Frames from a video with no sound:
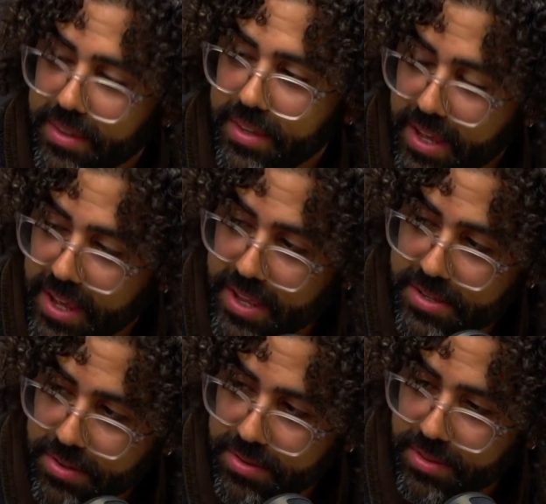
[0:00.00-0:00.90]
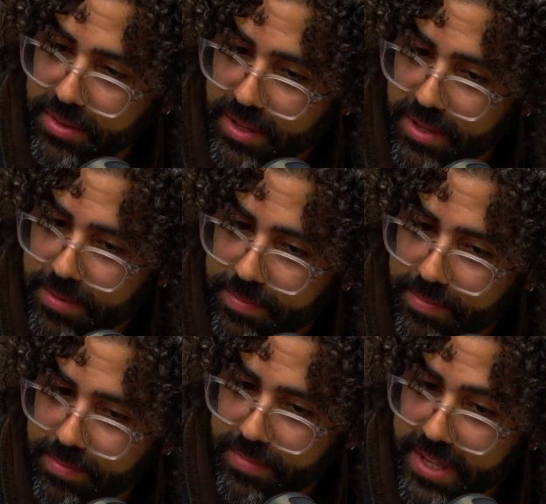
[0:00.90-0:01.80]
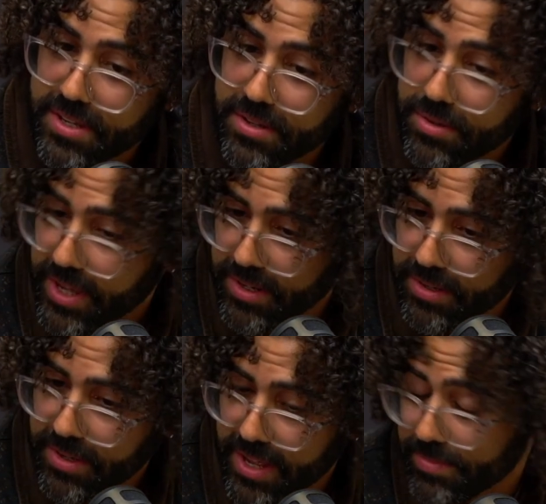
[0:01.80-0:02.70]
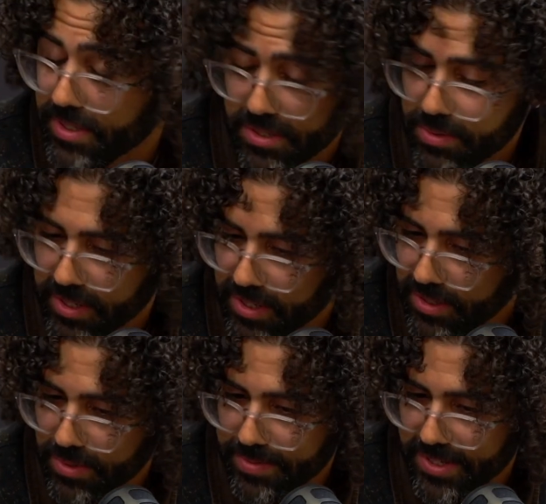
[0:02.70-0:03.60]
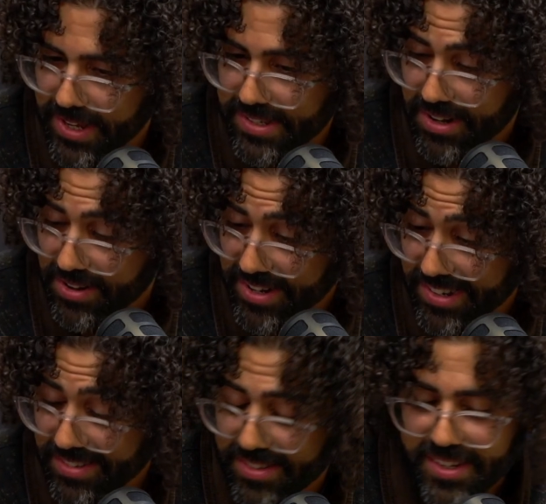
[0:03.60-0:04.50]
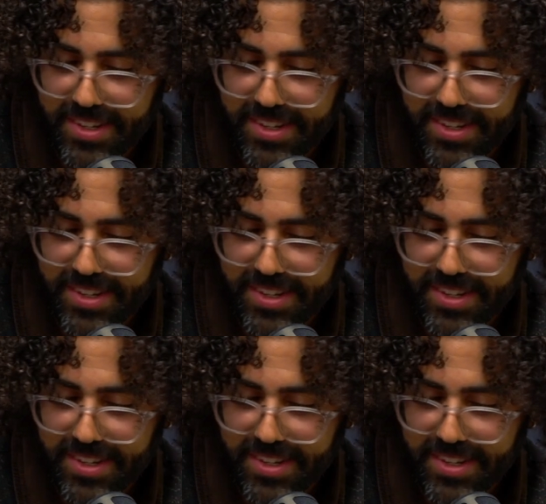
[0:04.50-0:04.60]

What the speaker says: yeah, so that's a new handle. I'm still working on the website. Sorry, y'all.